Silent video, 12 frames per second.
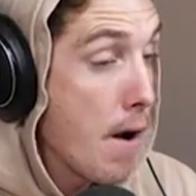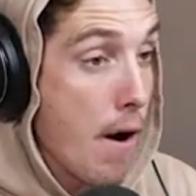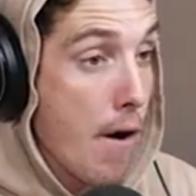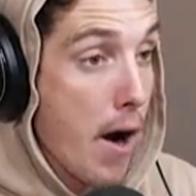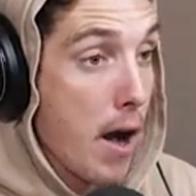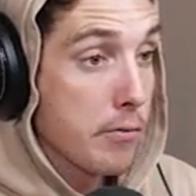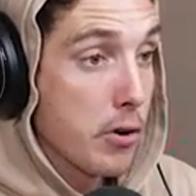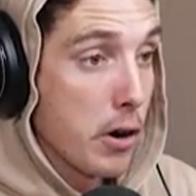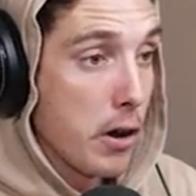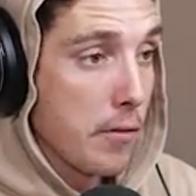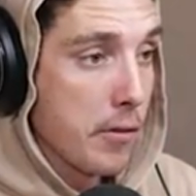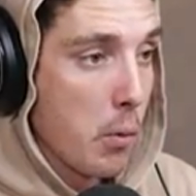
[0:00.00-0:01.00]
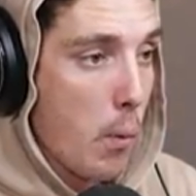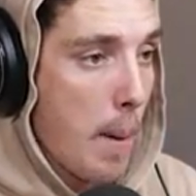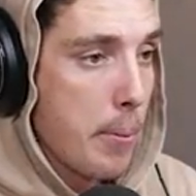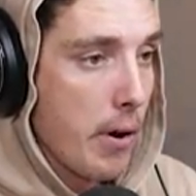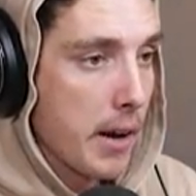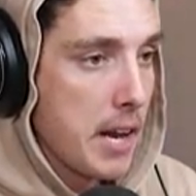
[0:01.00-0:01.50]
All right, I've got a, I've got a weapon
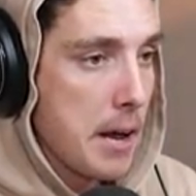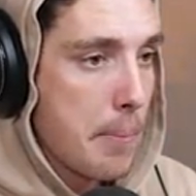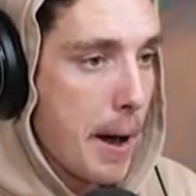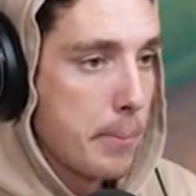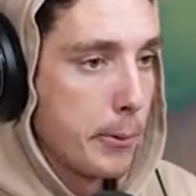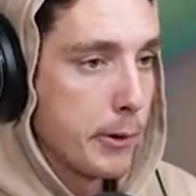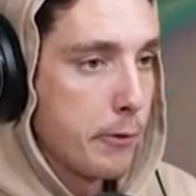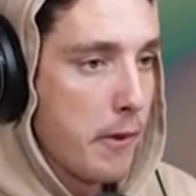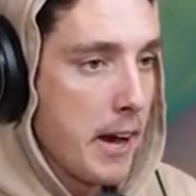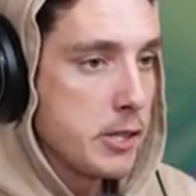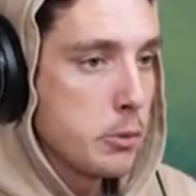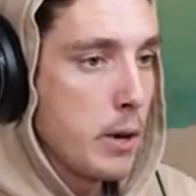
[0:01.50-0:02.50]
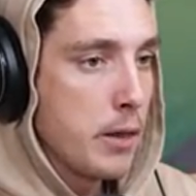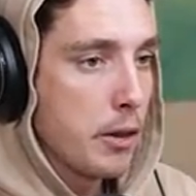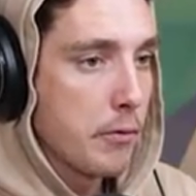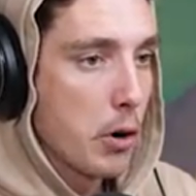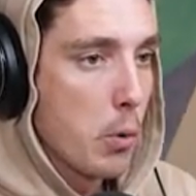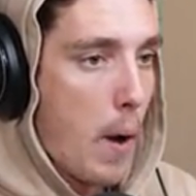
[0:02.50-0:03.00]
I can hit people in the face with. I've
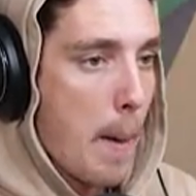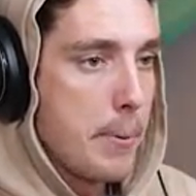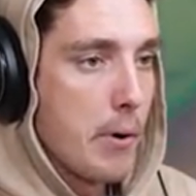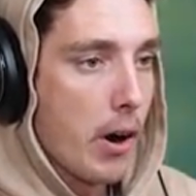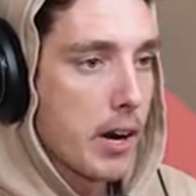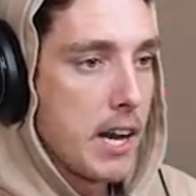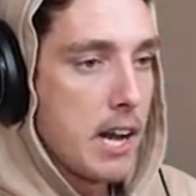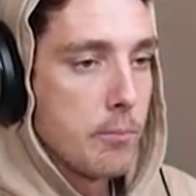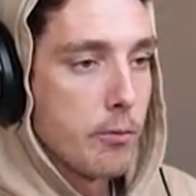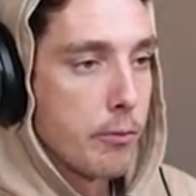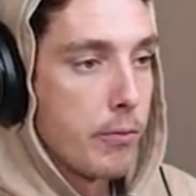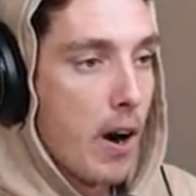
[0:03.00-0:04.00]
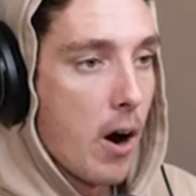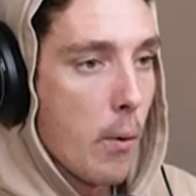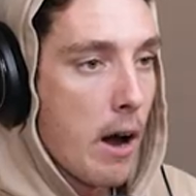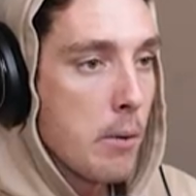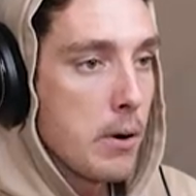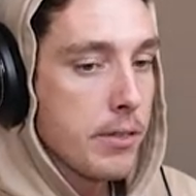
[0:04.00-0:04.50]
got a weapon I can hit them from far
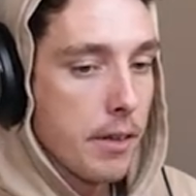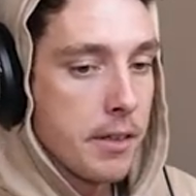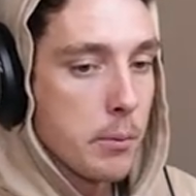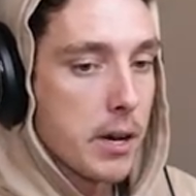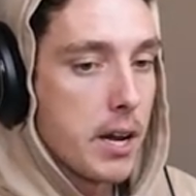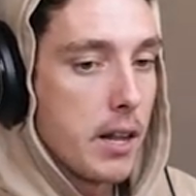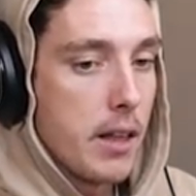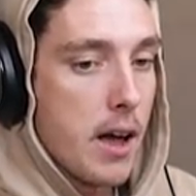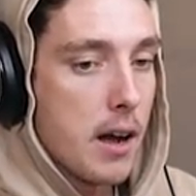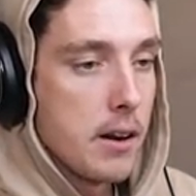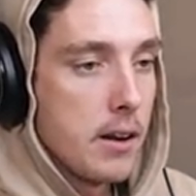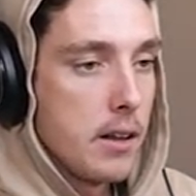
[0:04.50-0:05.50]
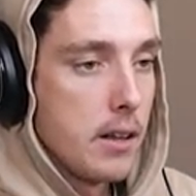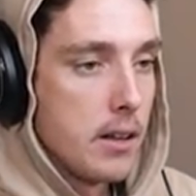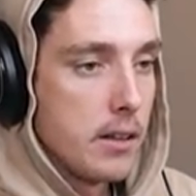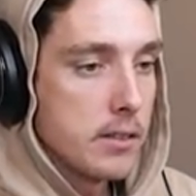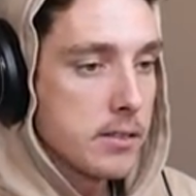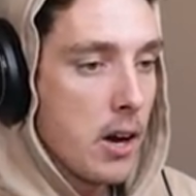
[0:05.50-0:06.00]
away with. I think we kitted out.
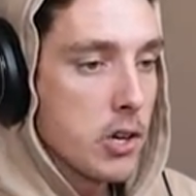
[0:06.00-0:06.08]
Let's go